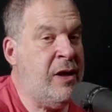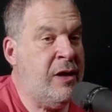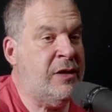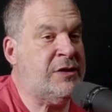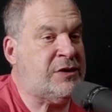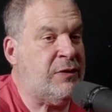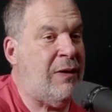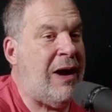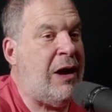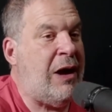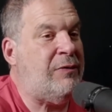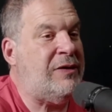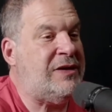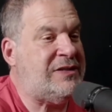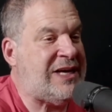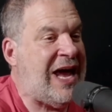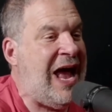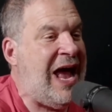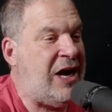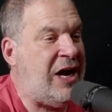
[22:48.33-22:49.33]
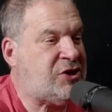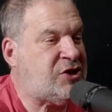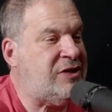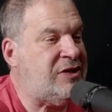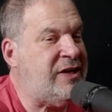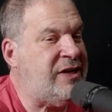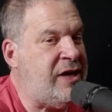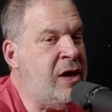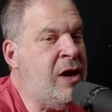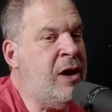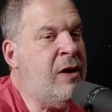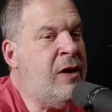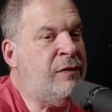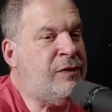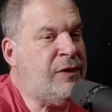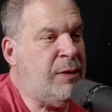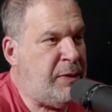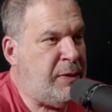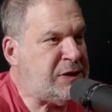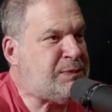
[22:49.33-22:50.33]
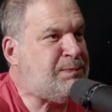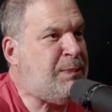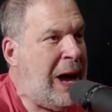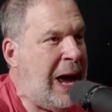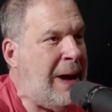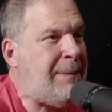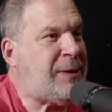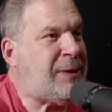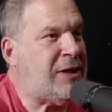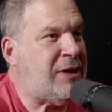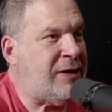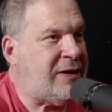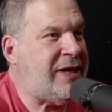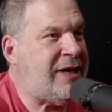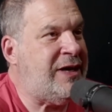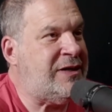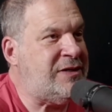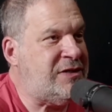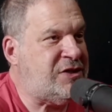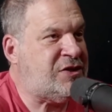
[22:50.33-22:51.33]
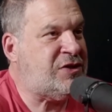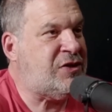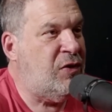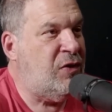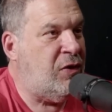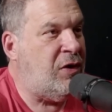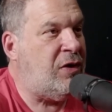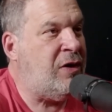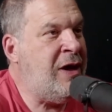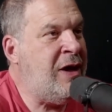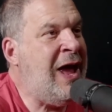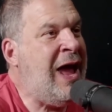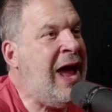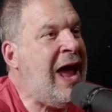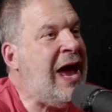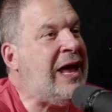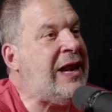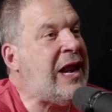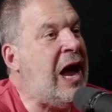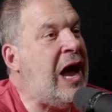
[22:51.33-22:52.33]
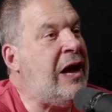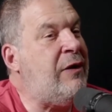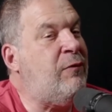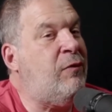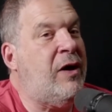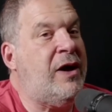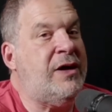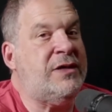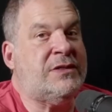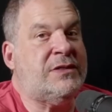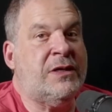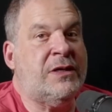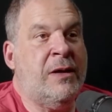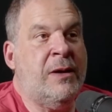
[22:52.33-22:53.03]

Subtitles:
So I was actually the most popular kid in school, and I was